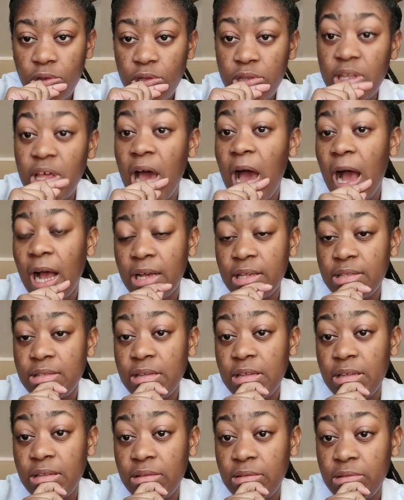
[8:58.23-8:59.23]
the
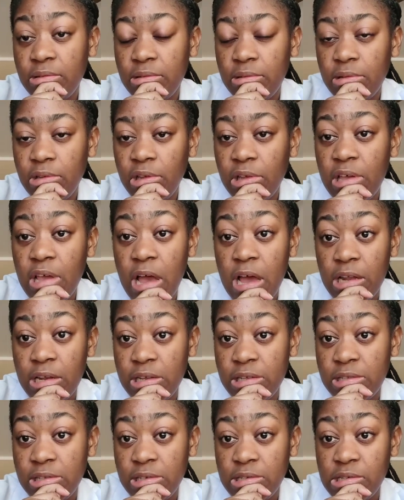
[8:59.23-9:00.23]
accent, you can't
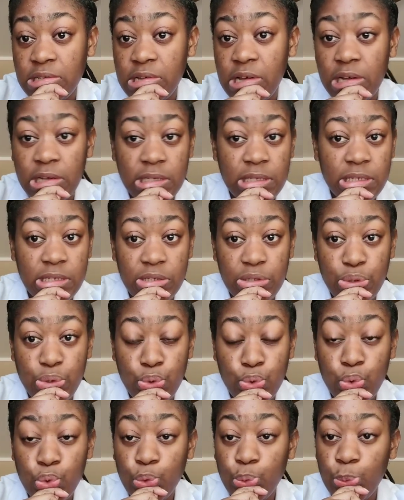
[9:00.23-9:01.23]
understand the accent
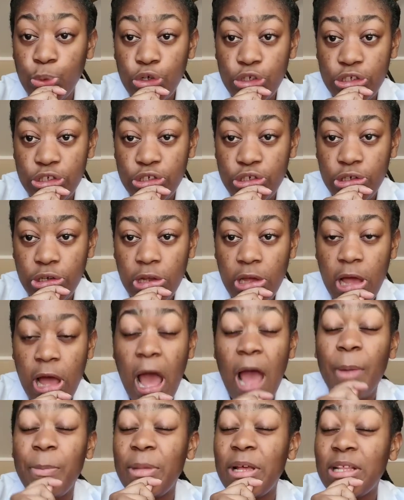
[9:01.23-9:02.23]
too much.
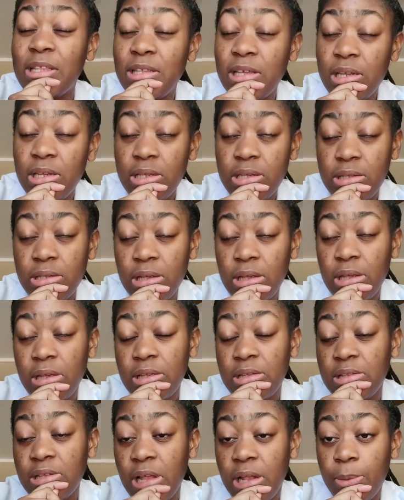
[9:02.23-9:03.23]
And me I tell you say
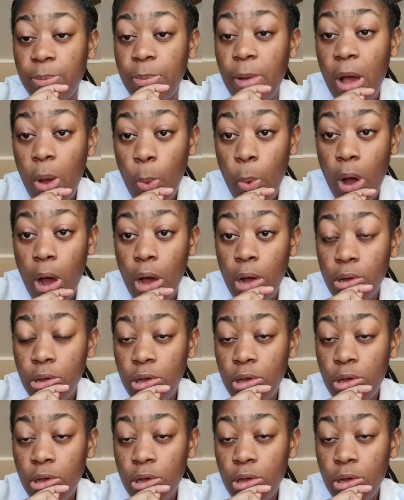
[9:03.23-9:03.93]
it's not patois.